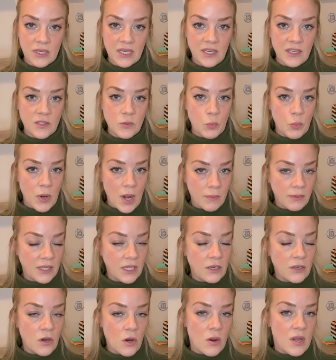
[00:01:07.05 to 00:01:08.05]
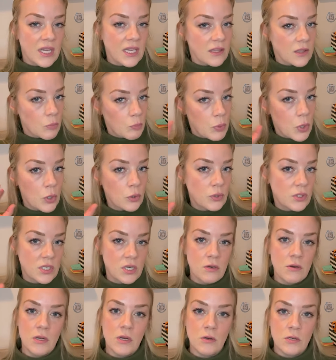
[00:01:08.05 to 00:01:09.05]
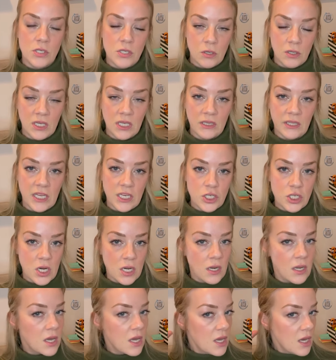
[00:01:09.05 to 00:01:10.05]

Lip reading: it's probably occurring in the posterior circulation,